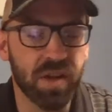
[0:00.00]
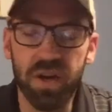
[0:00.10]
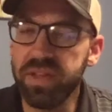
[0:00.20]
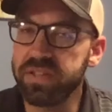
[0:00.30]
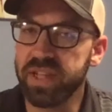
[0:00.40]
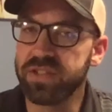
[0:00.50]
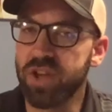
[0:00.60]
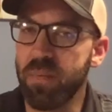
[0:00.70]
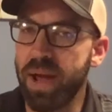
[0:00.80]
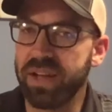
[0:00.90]
All these things
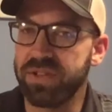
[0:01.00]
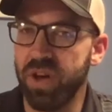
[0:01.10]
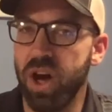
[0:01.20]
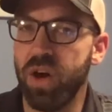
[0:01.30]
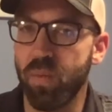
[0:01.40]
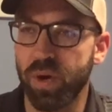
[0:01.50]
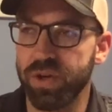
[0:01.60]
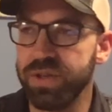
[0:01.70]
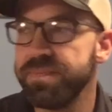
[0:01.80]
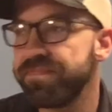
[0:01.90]
go back to a
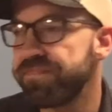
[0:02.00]
word